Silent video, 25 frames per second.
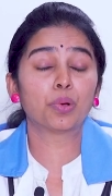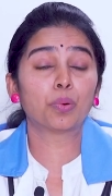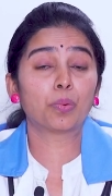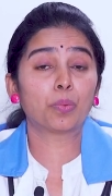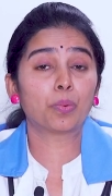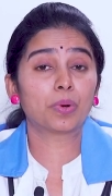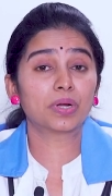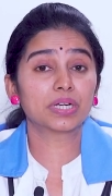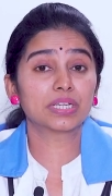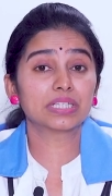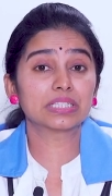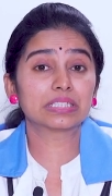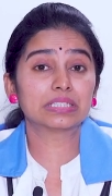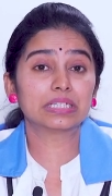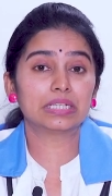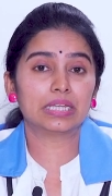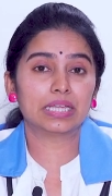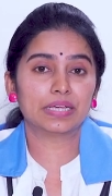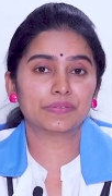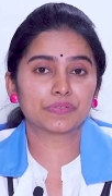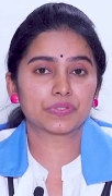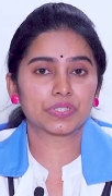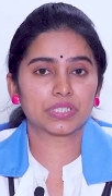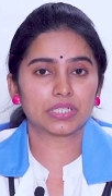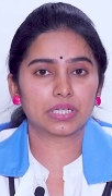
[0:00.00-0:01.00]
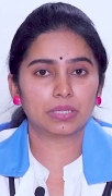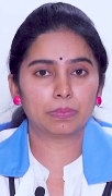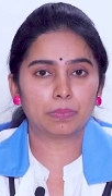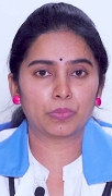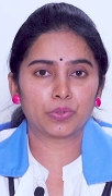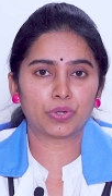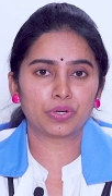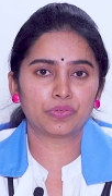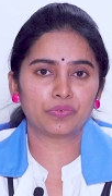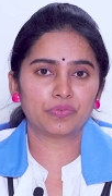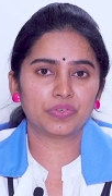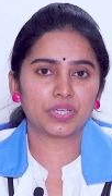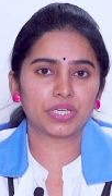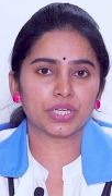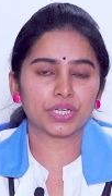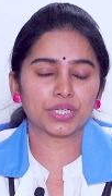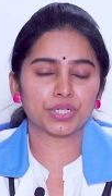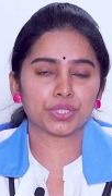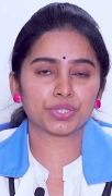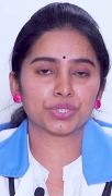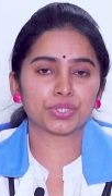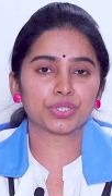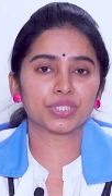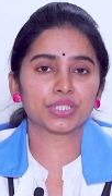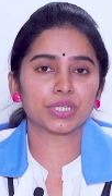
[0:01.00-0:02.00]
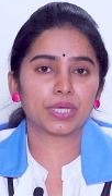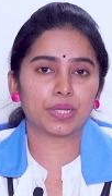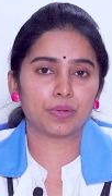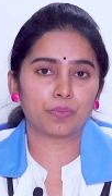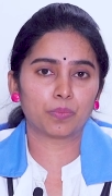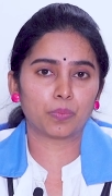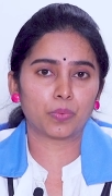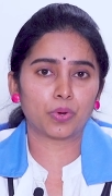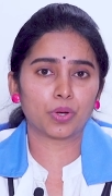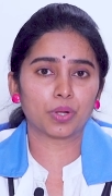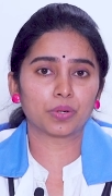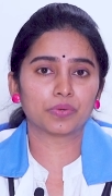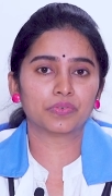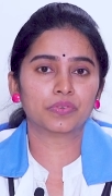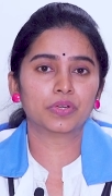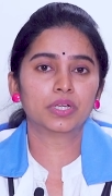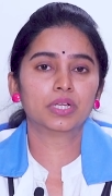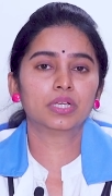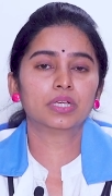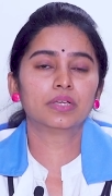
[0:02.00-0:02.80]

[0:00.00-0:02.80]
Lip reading: What does the lifestyle modifications involve?